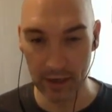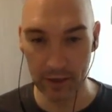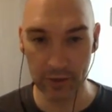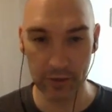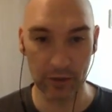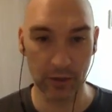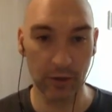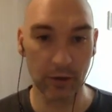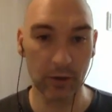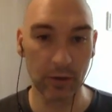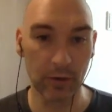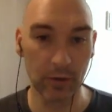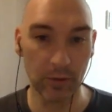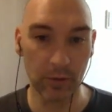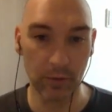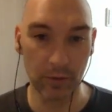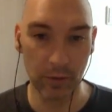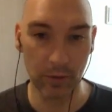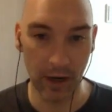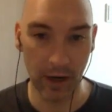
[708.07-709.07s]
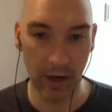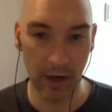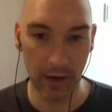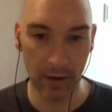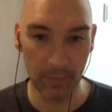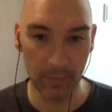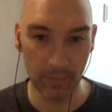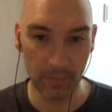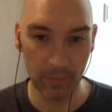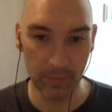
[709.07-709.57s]

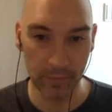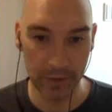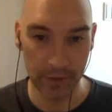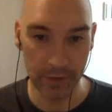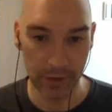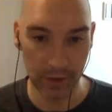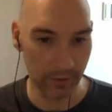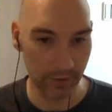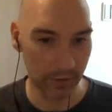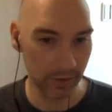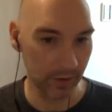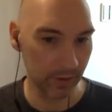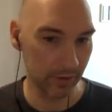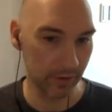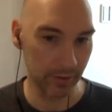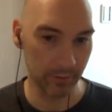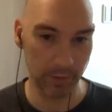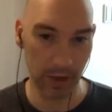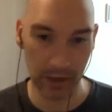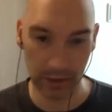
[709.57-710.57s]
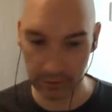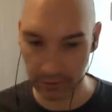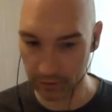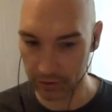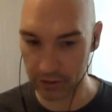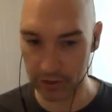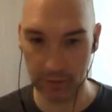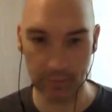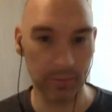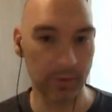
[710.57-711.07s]
So the
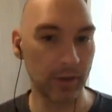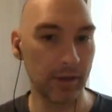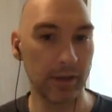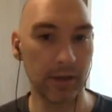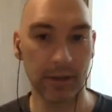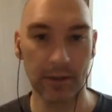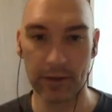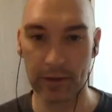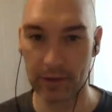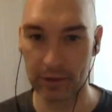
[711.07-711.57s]
microchipping,